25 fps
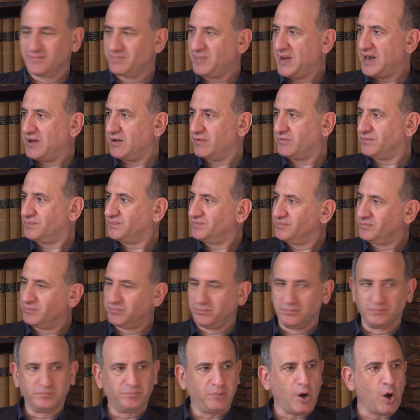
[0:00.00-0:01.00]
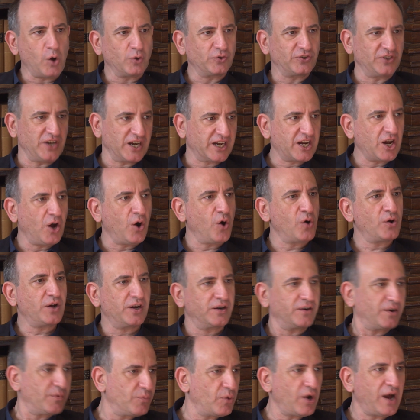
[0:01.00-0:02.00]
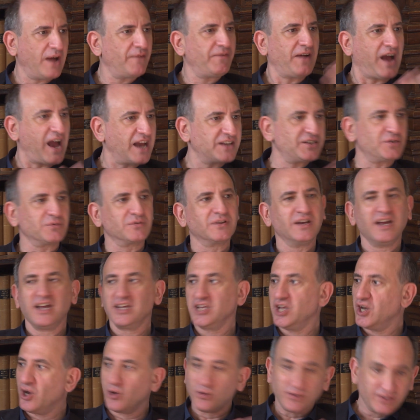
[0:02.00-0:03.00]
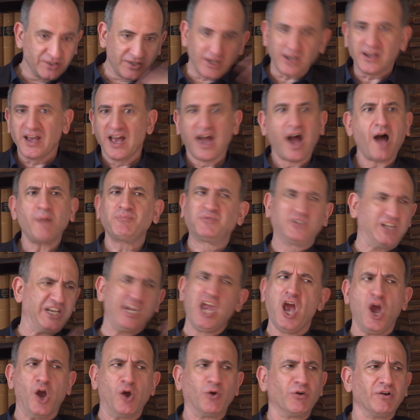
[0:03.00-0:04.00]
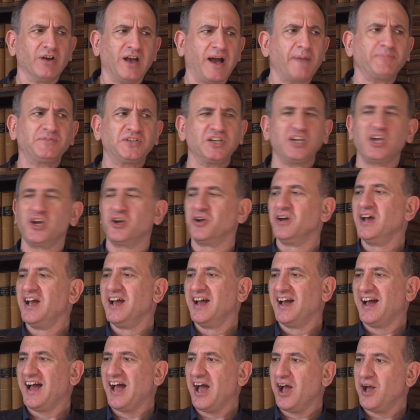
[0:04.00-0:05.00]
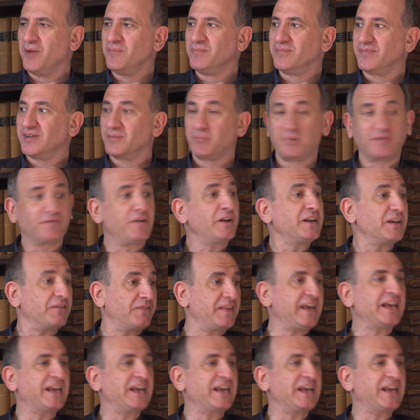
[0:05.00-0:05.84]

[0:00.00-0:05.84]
pair of balls and a cocker or whatever, I don't, you know, up to you, up to you. Um, it'd be funny if